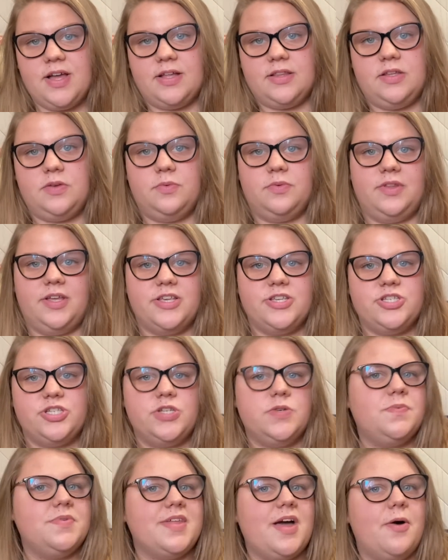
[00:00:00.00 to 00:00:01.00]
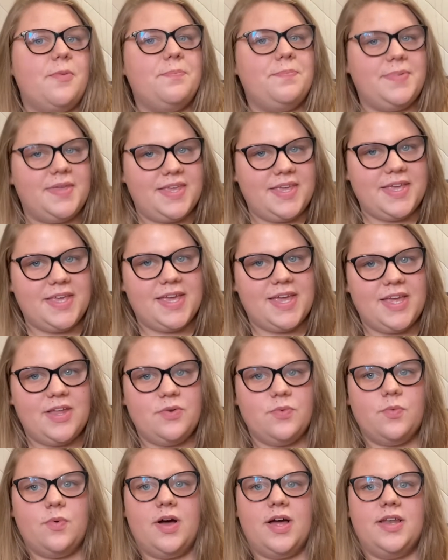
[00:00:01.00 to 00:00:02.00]
godly relationship without being
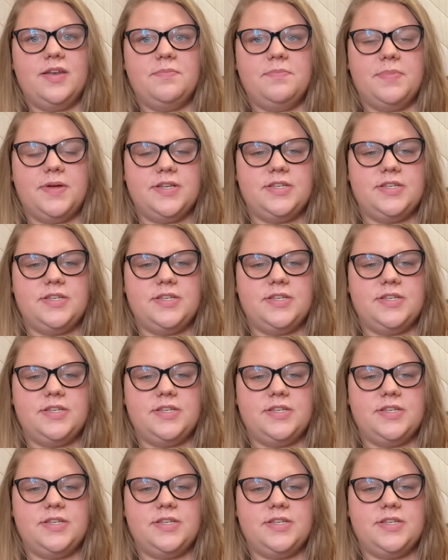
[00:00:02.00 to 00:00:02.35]
in one,